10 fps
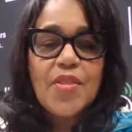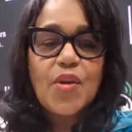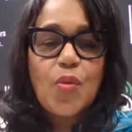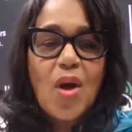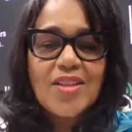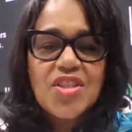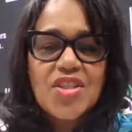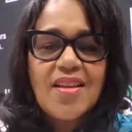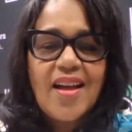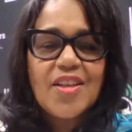They're
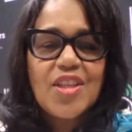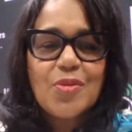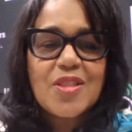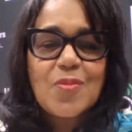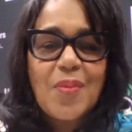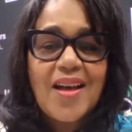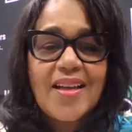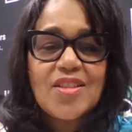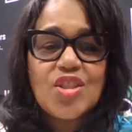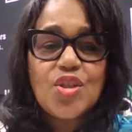watching how you
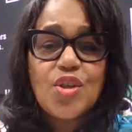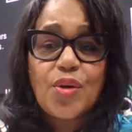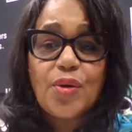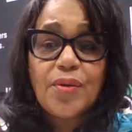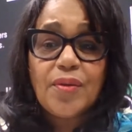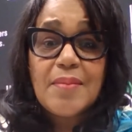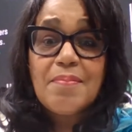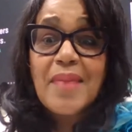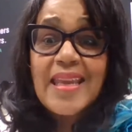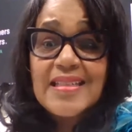respond to your
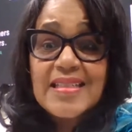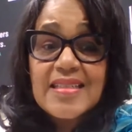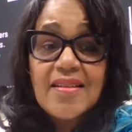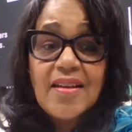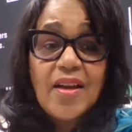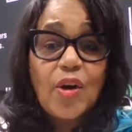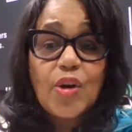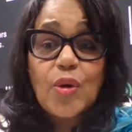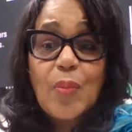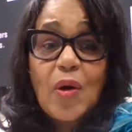mate
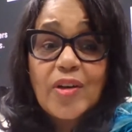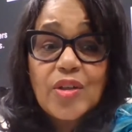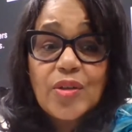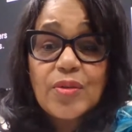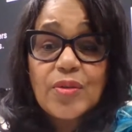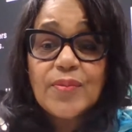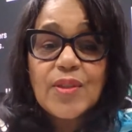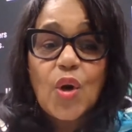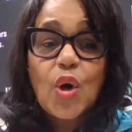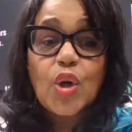or your partner
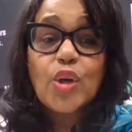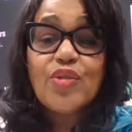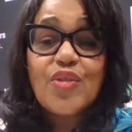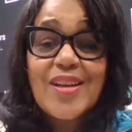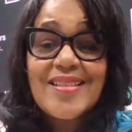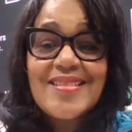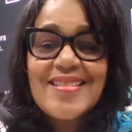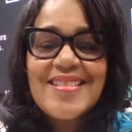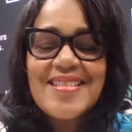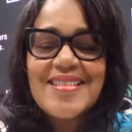or your
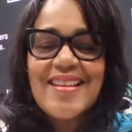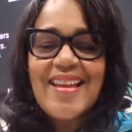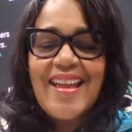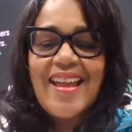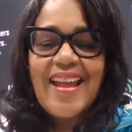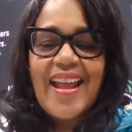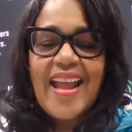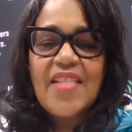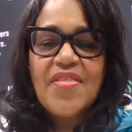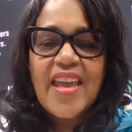friend.
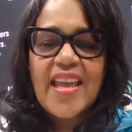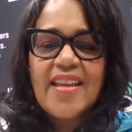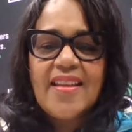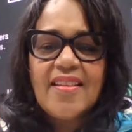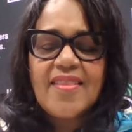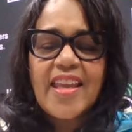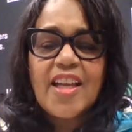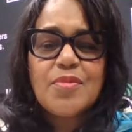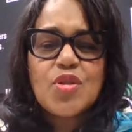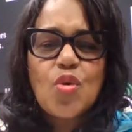And they,
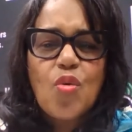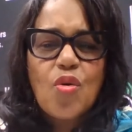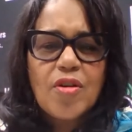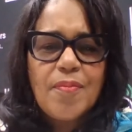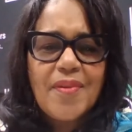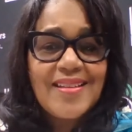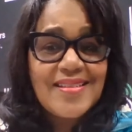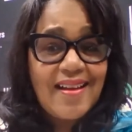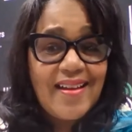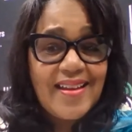they absorb
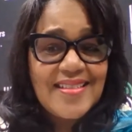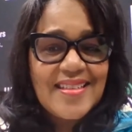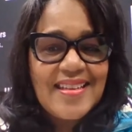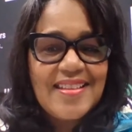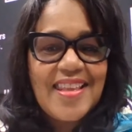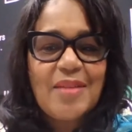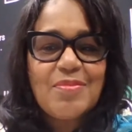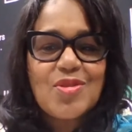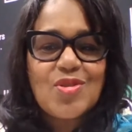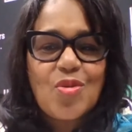anxiety, they
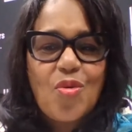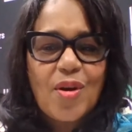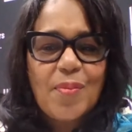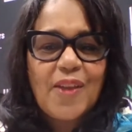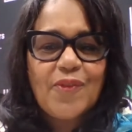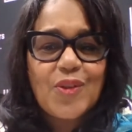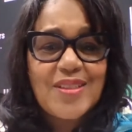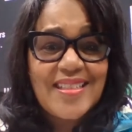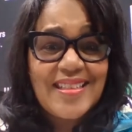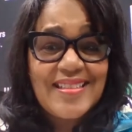absorb if
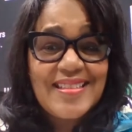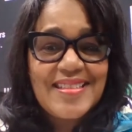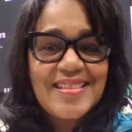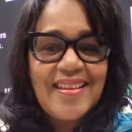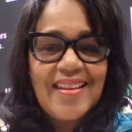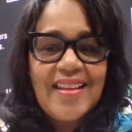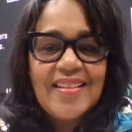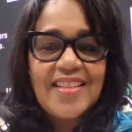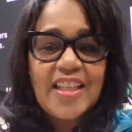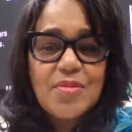you're tense,
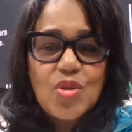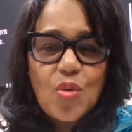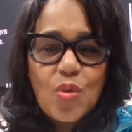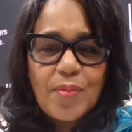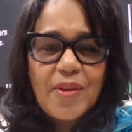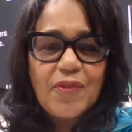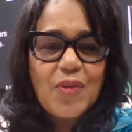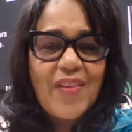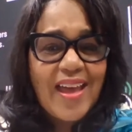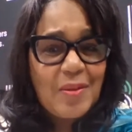they absorb if
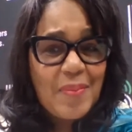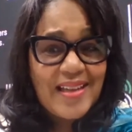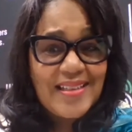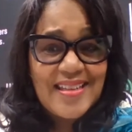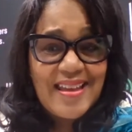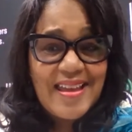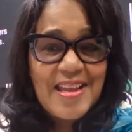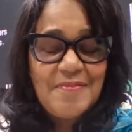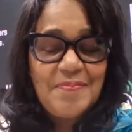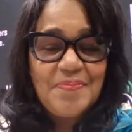you've had a bad
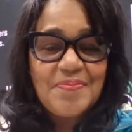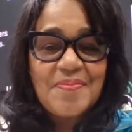day.